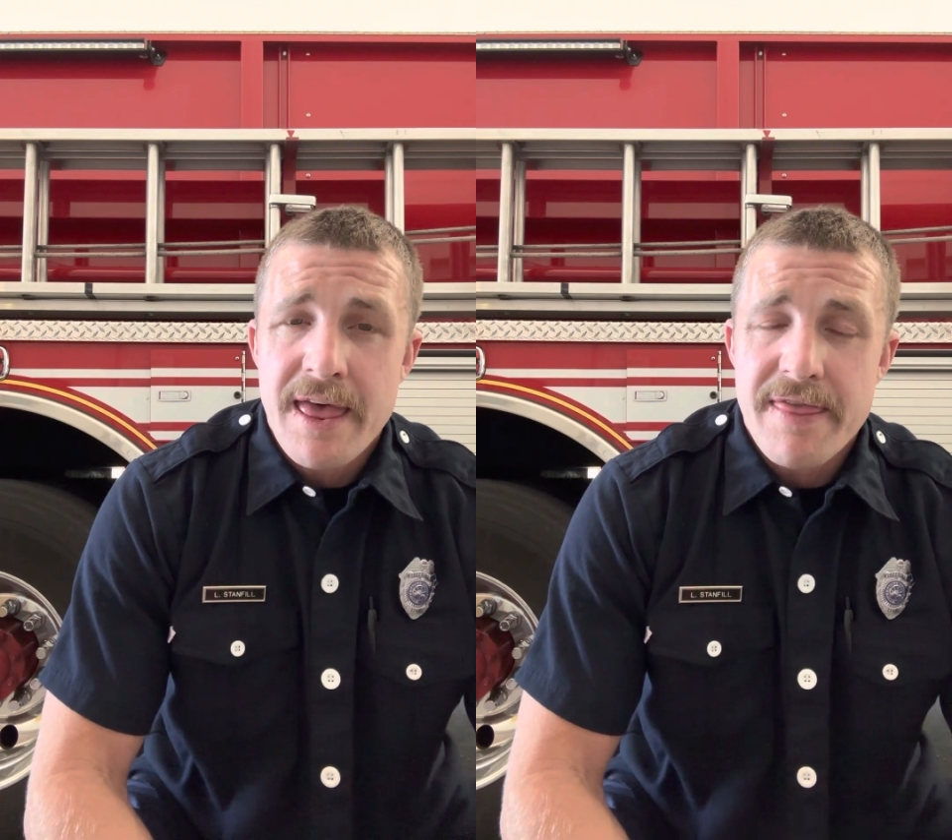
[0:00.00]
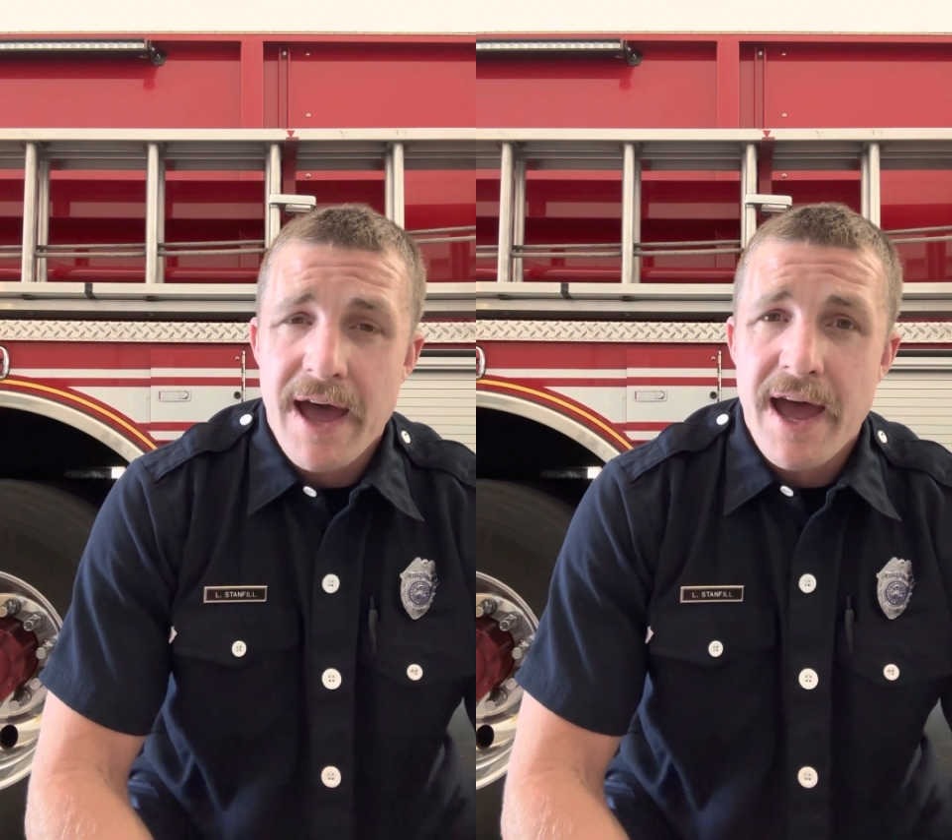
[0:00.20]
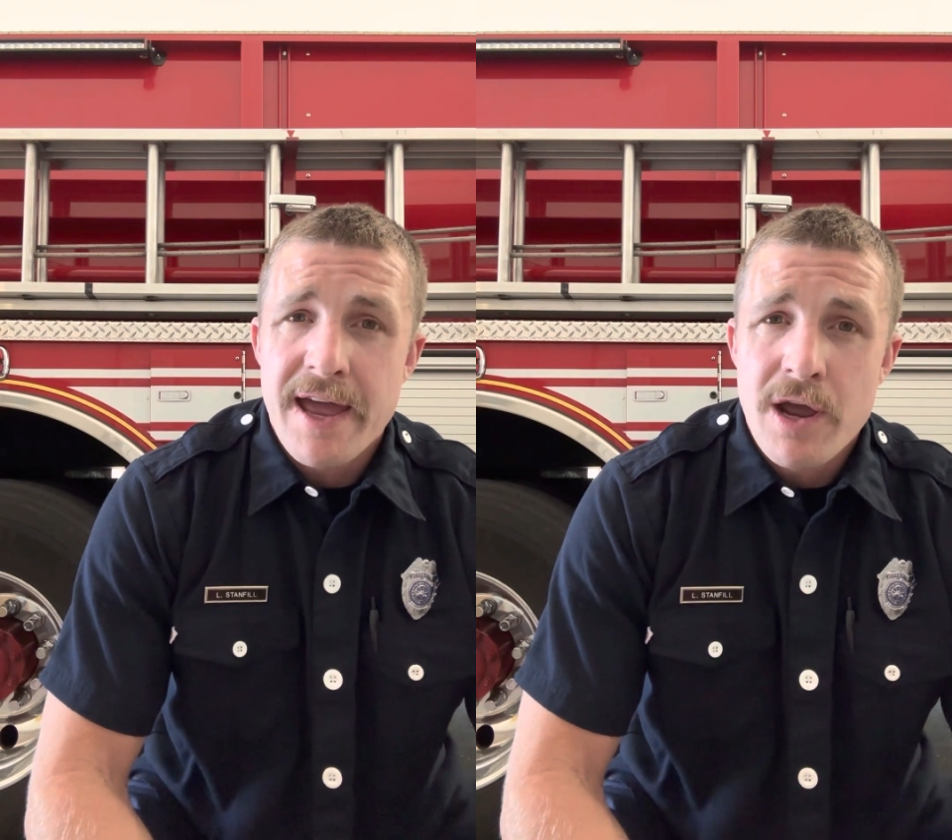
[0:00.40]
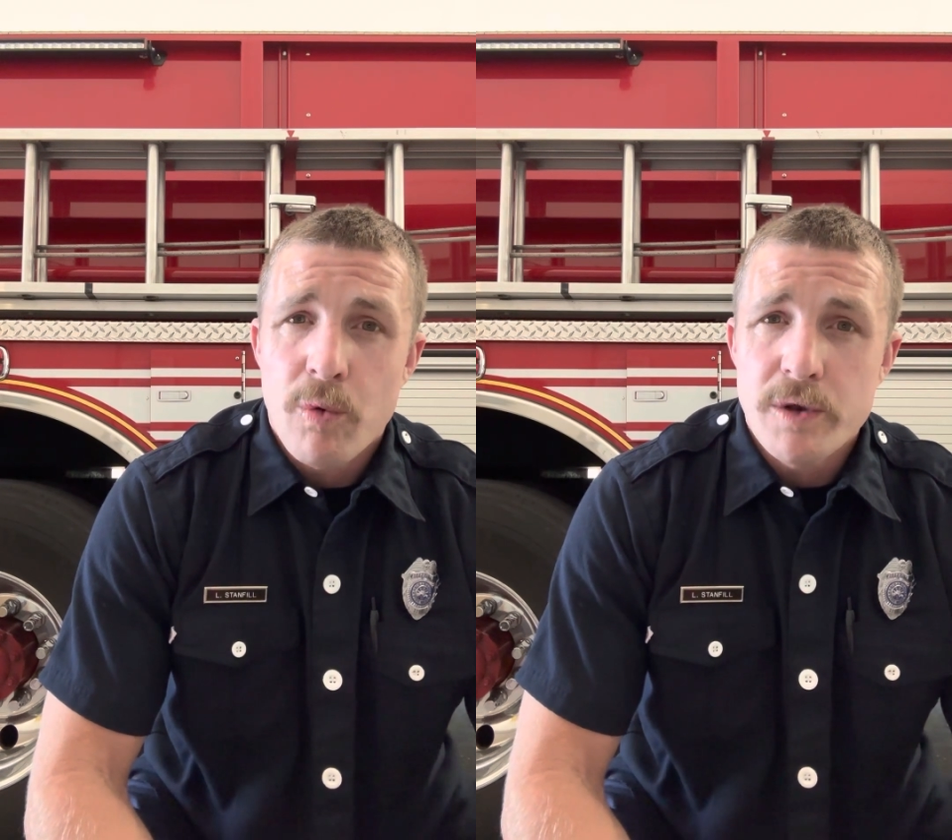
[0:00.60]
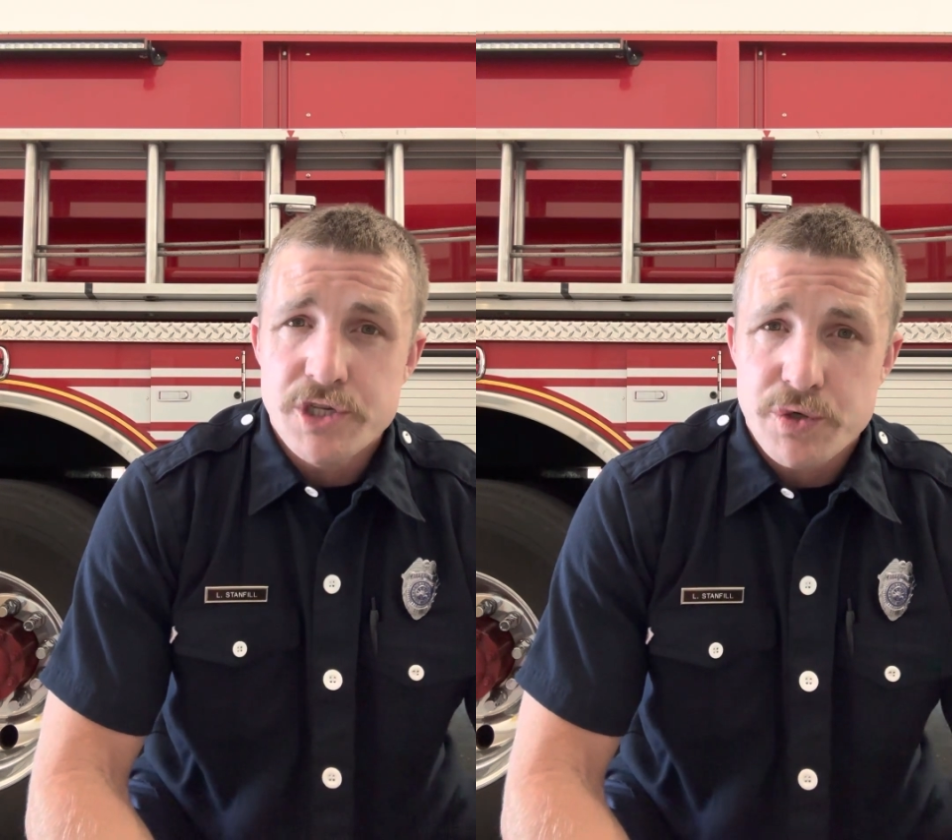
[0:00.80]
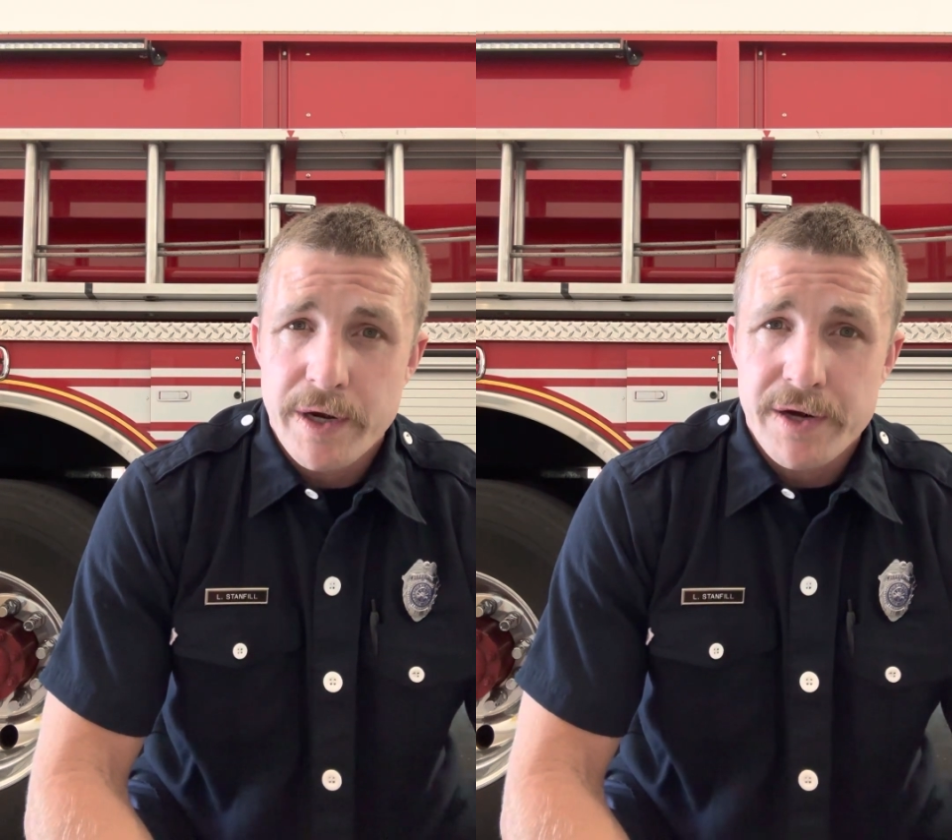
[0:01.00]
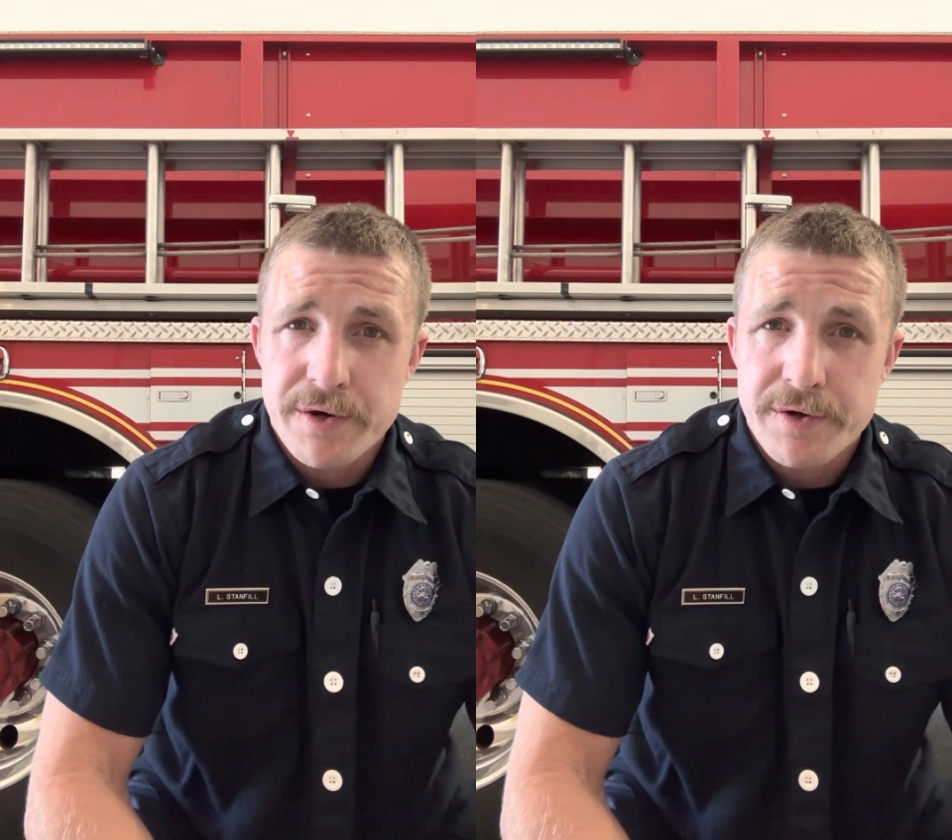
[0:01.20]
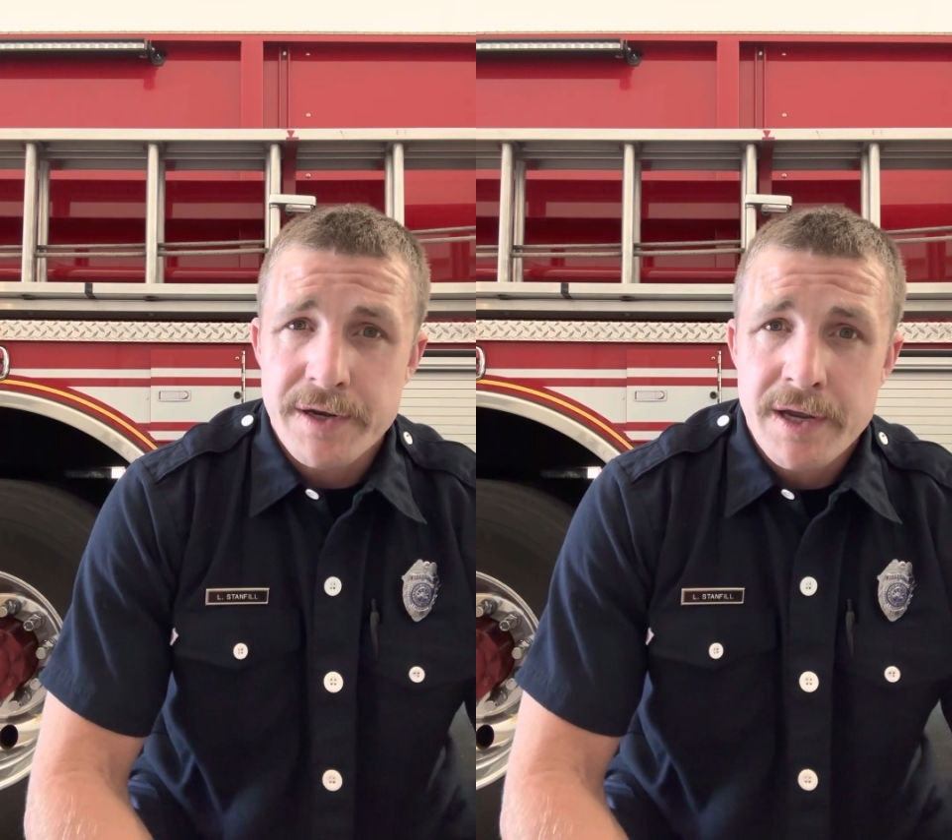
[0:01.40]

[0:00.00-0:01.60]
that, when triggered,